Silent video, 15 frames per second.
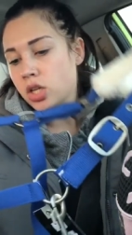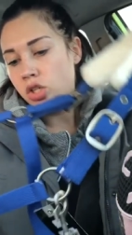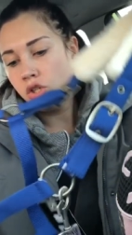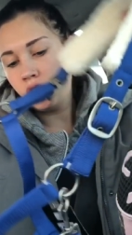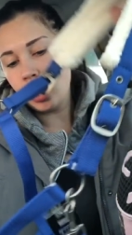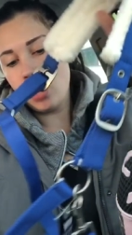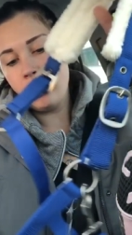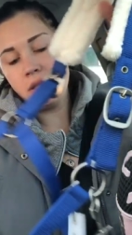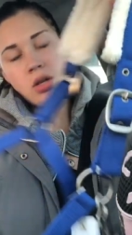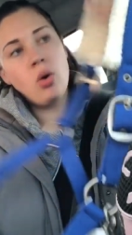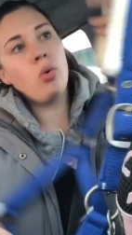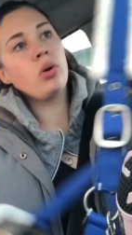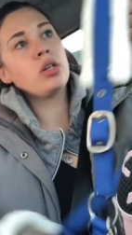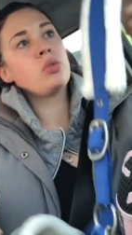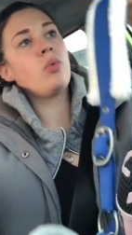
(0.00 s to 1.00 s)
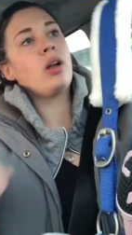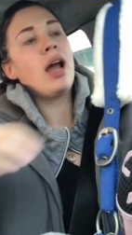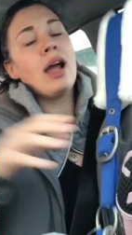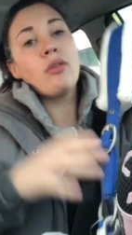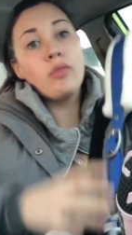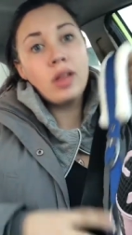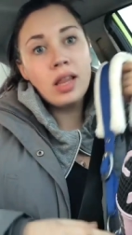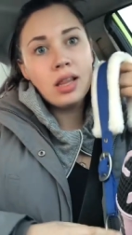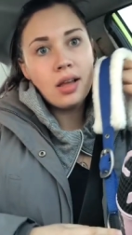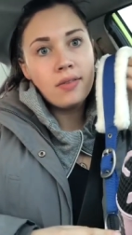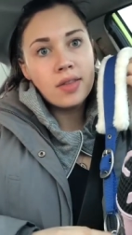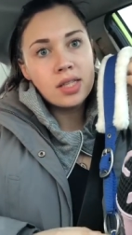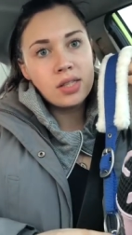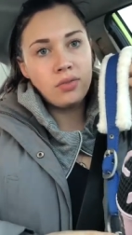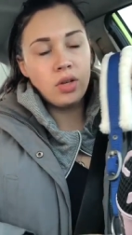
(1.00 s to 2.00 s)
So it's a horse one. I really love
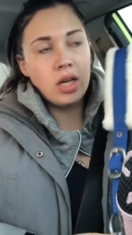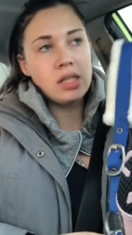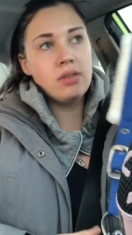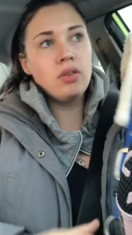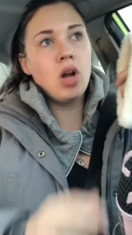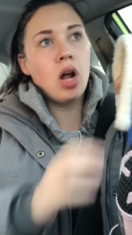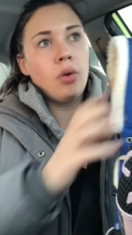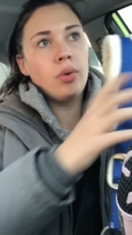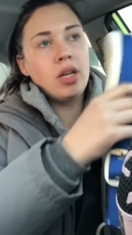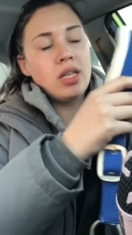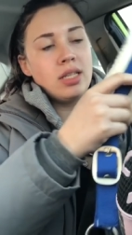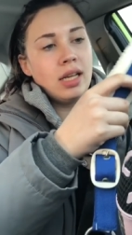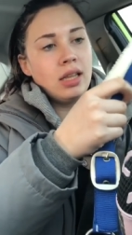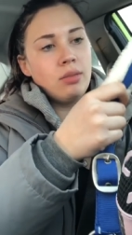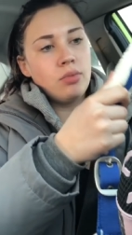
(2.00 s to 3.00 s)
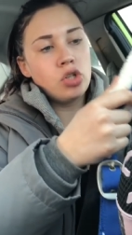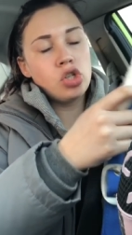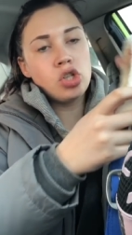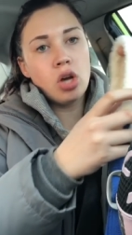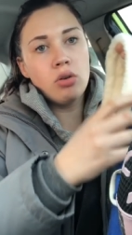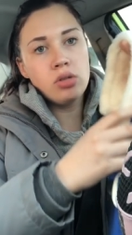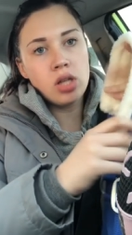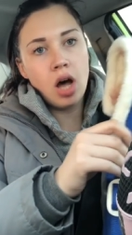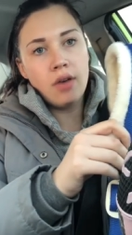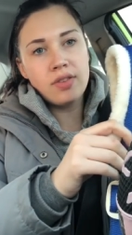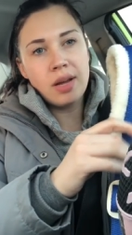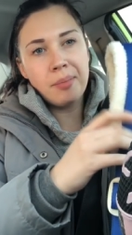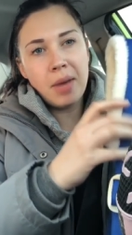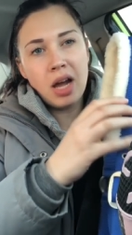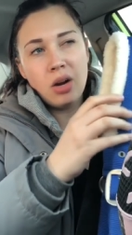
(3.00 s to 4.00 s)
this. If you guys live in auto, you need to get them. They're so soft.
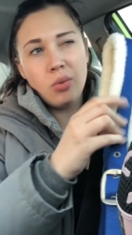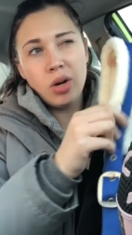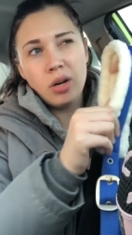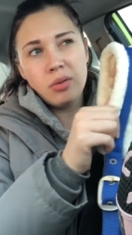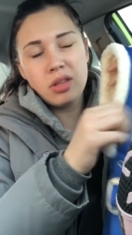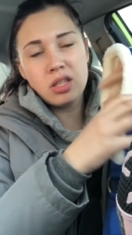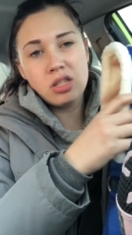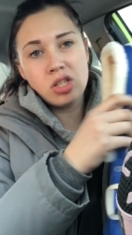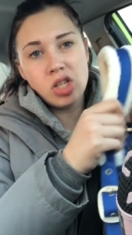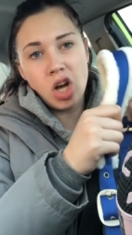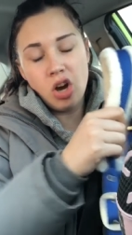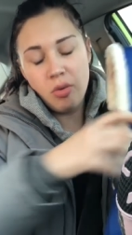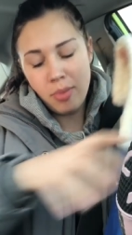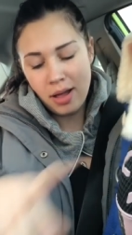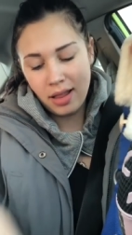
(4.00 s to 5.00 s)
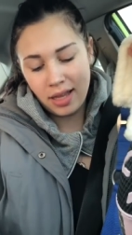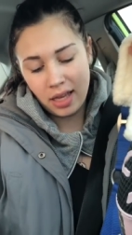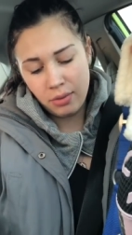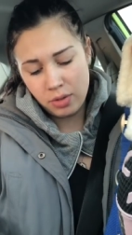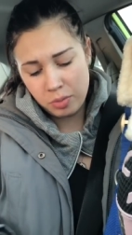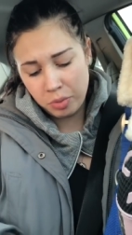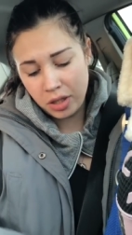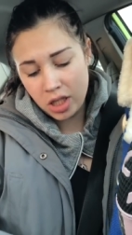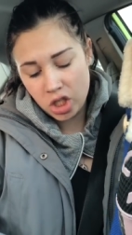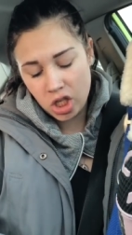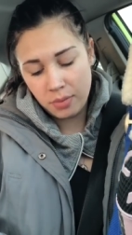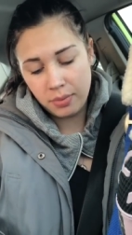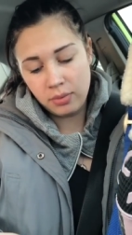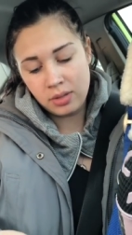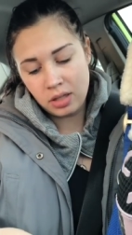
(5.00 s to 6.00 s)
I'm kind of worried with the snow, but, like, it was pretty
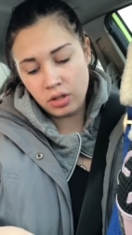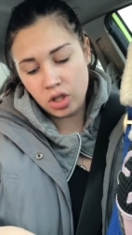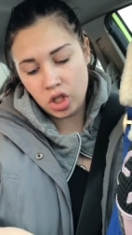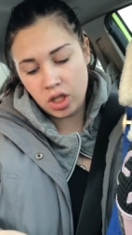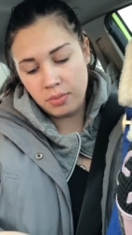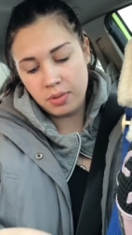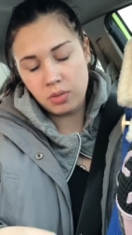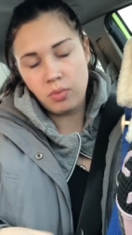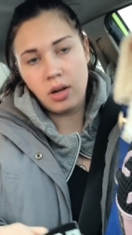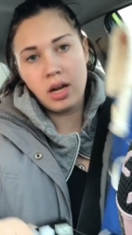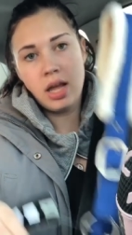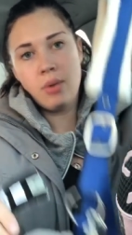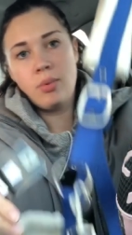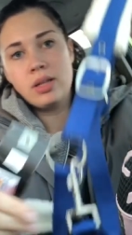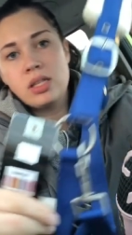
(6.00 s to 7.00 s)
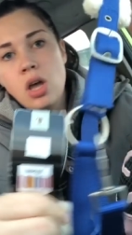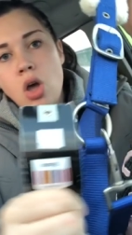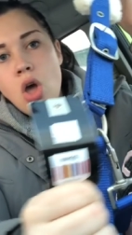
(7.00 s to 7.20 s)
cheap. It was literally the cheapest one. It was